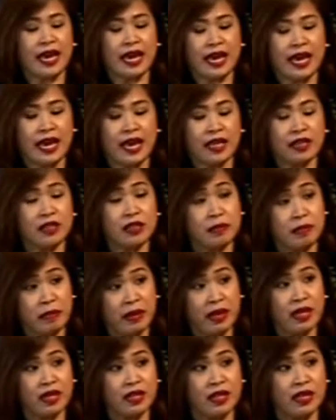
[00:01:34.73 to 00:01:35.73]
And
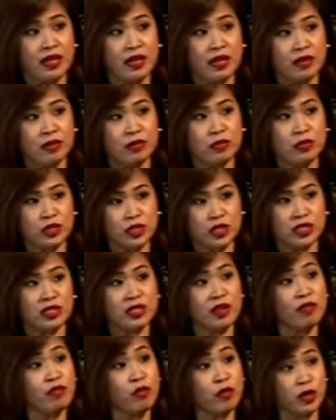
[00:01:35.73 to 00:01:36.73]
Camellia, which
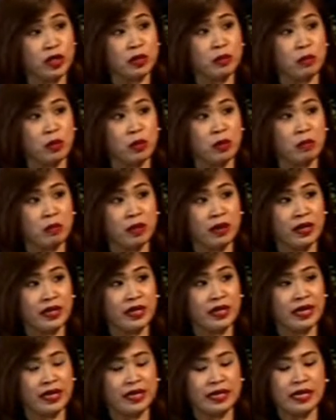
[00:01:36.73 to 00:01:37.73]
is the affordable
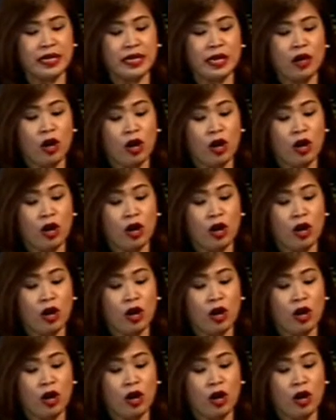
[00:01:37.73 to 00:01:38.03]
market.